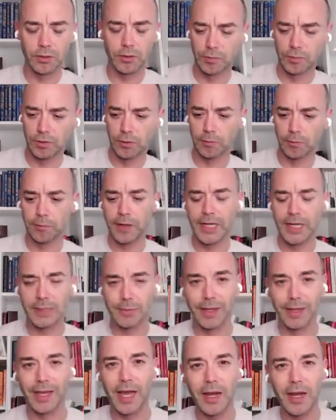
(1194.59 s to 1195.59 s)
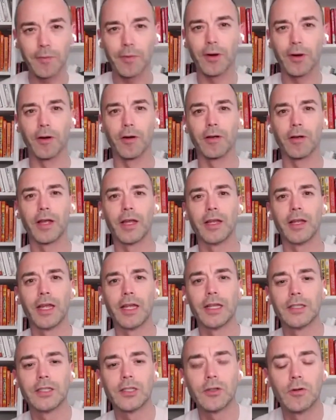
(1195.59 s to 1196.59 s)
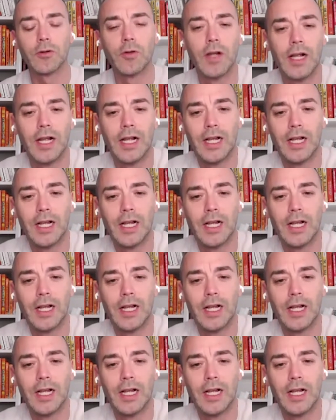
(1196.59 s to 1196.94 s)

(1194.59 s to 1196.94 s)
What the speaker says: turn fast, but they kind of are. And so